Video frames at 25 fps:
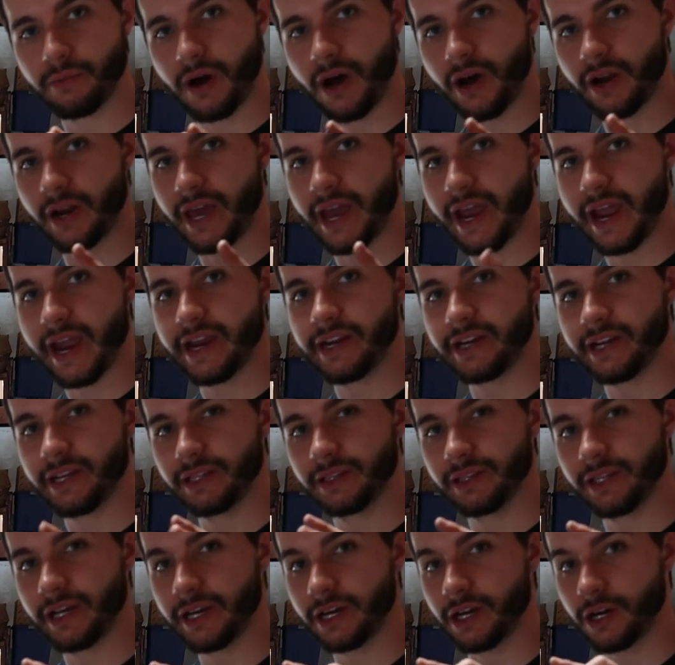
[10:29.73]
about eight
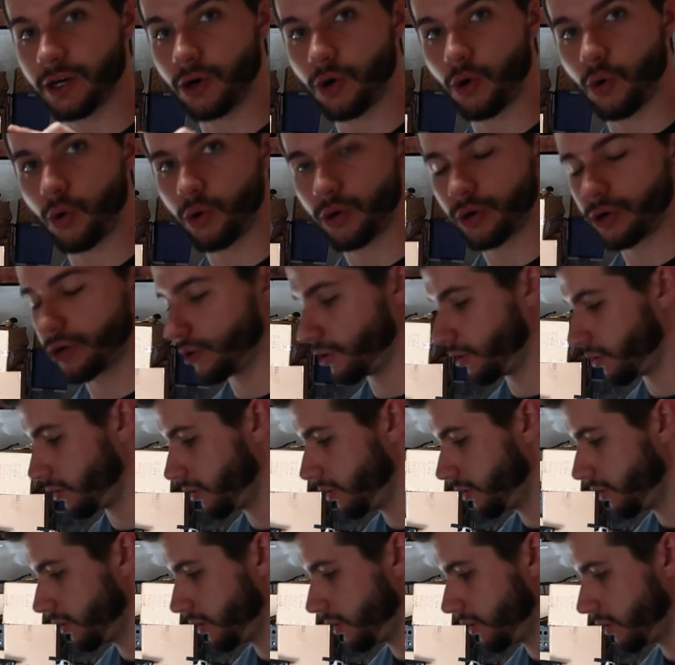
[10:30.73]
and like a
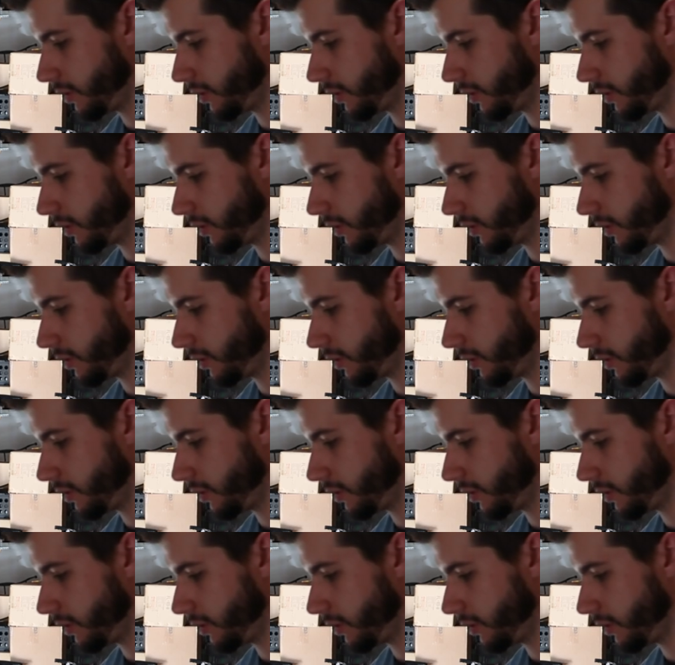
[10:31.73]
quarter,